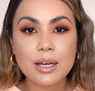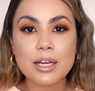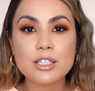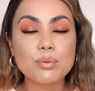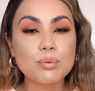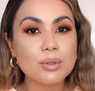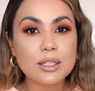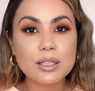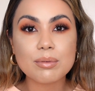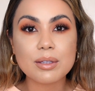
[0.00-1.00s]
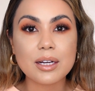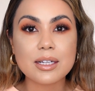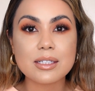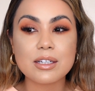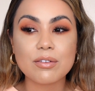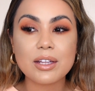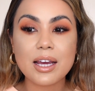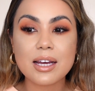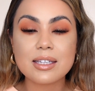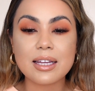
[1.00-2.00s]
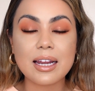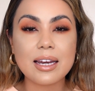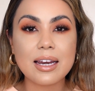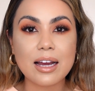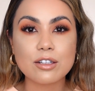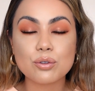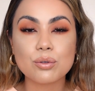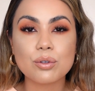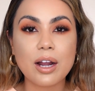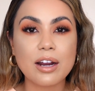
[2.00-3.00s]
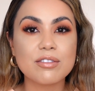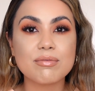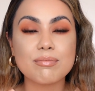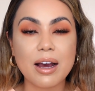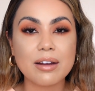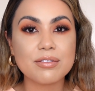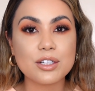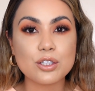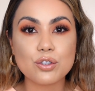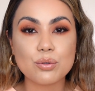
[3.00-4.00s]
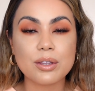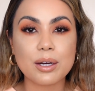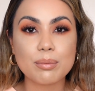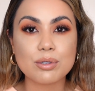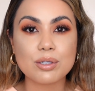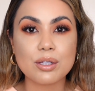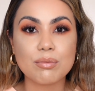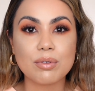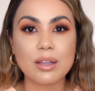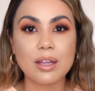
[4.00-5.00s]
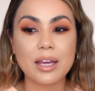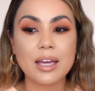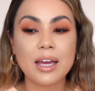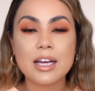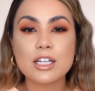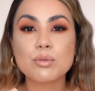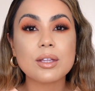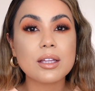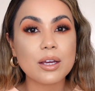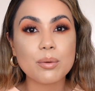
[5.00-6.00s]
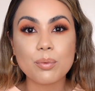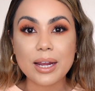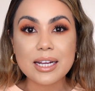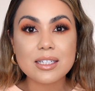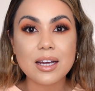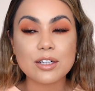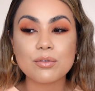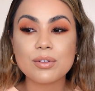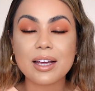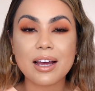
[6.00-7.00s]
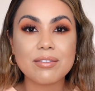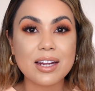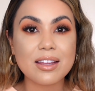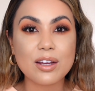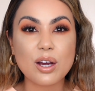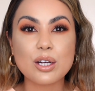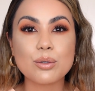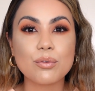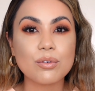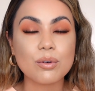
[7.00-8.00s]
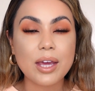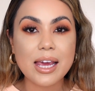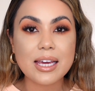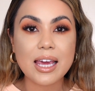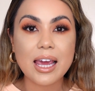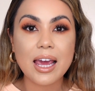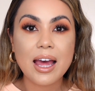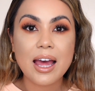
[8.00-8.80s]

It's really, really nice. It definitely has like a natural kind of matte finish to it that I personally really like. It's really lightweight. I don't feel like I have anything on. I don't feel cakey.